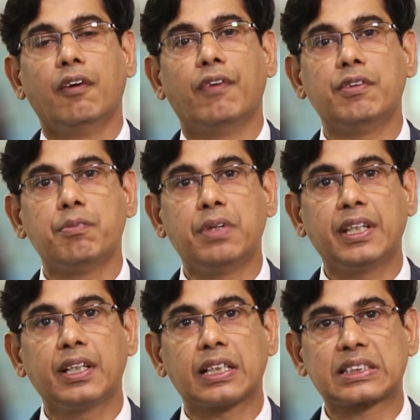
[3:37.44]
When we're
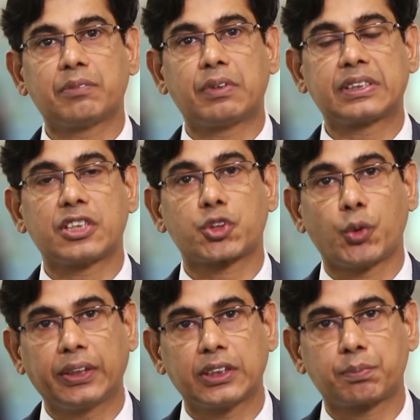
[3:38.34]
meeting customers and
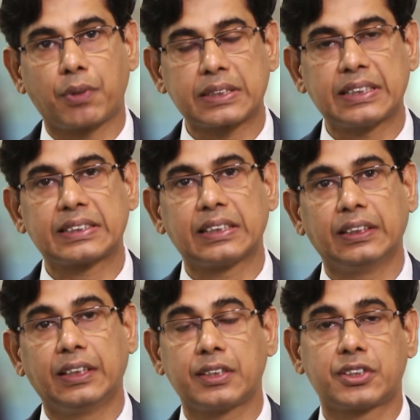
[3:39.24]
showing this process,
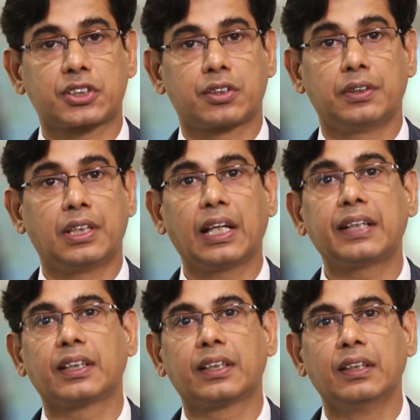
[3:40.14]
they're just delighted.